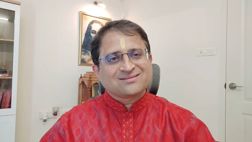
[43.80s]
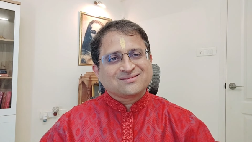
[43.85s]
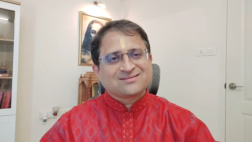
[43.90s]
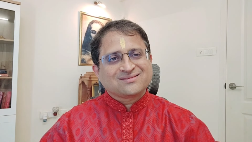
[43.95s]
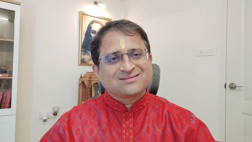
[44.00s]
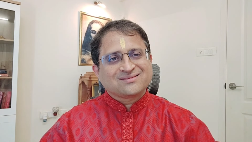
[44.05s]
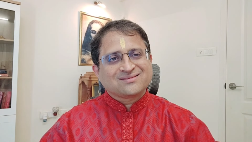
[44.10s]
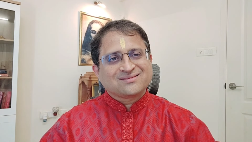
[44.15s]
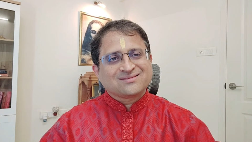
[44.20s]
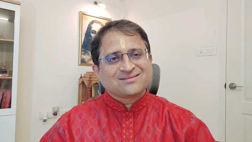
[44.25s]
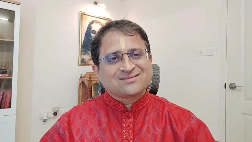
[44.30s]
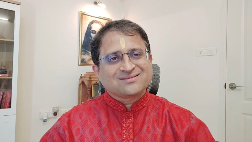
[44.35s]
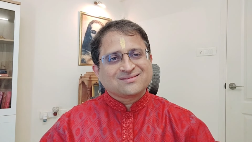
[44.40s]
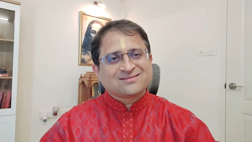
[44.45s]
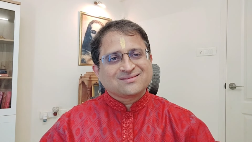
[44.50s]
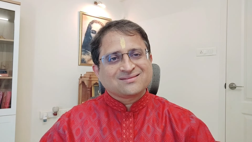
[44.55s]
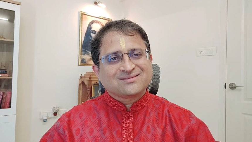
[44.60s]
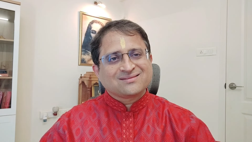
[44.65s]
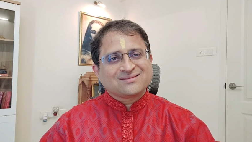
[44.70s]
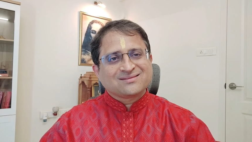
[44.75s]

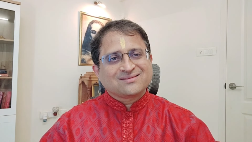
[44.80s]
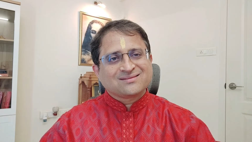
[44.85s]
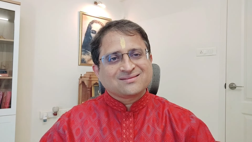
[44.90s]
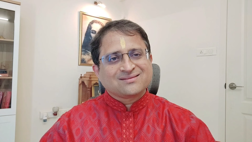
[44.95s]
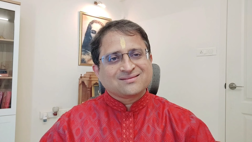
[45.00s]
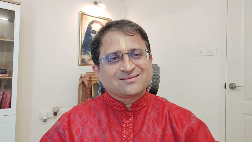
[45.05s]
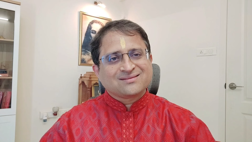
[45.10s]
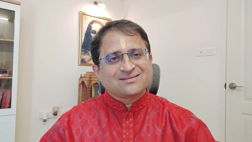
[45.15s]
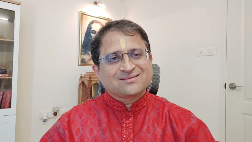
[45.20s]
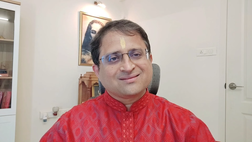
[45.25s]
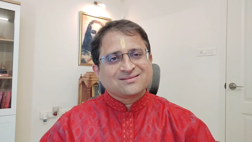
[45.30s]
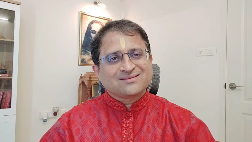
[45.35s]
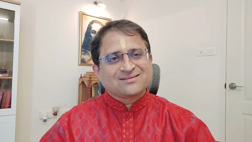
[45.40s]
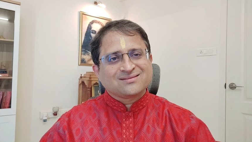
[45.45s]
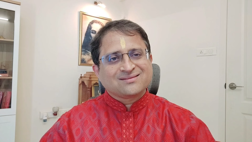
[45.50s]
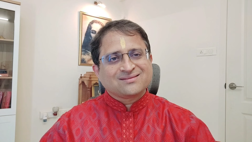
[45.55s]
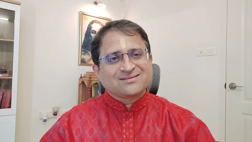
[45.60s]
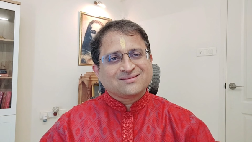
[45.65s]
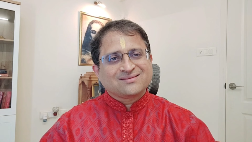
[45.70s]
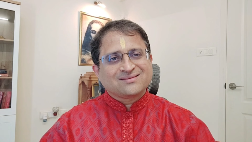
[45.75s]

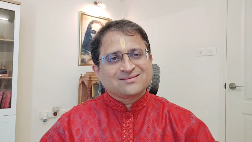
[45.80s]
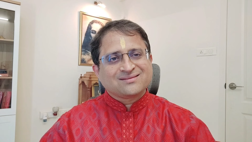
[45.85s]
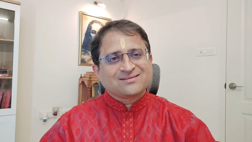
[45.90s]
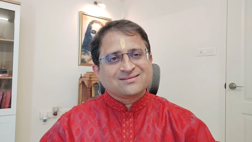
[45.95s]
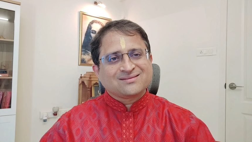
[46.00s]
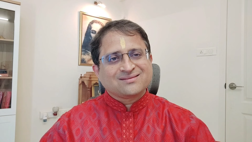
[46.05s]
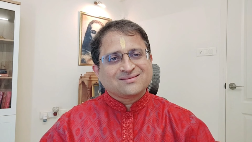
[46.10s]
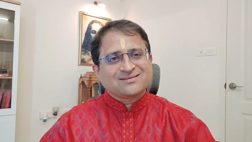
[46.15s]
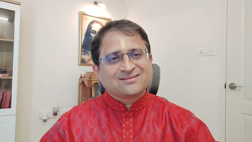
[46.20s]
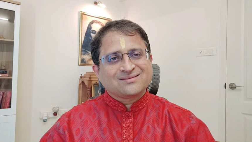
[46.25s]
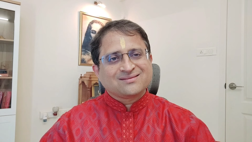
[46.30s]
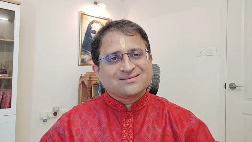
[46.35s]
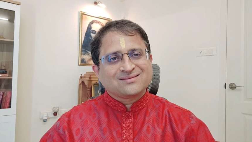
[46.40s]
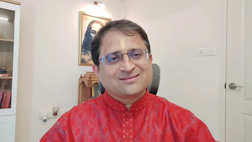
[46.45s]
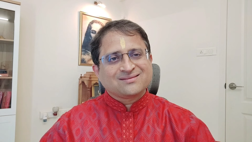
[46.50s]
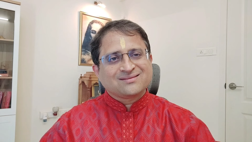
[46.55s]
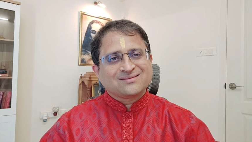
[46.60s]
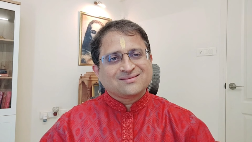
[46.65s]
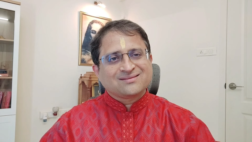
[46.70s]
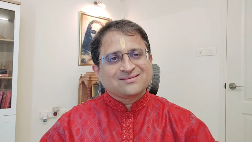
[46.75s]

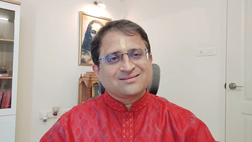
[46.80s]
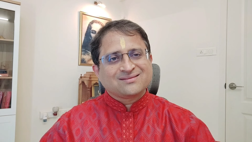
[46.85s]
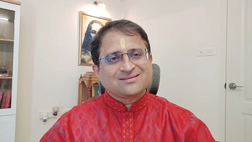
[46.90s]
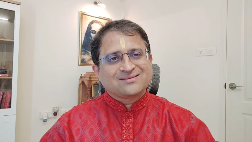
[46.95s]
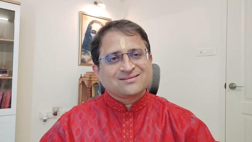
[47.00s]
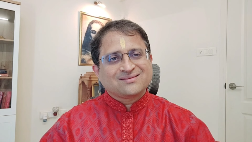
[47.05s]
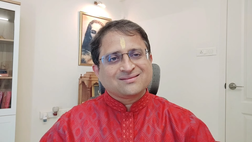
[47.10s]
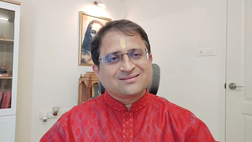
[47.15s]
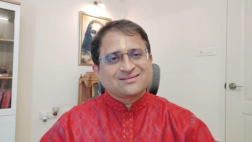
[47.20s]
[no speech]